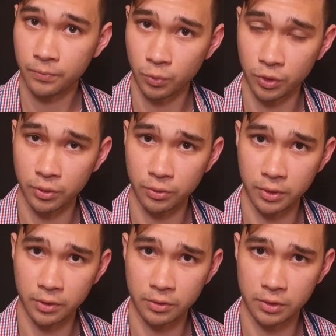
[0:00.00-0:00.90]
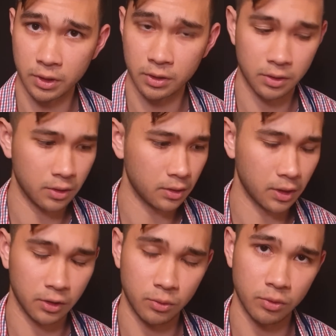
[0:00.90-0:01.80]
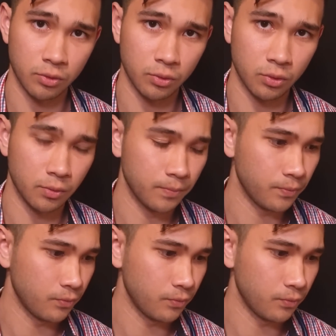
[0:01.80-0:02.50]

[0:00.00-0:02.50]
What do you think? Is that accurate or?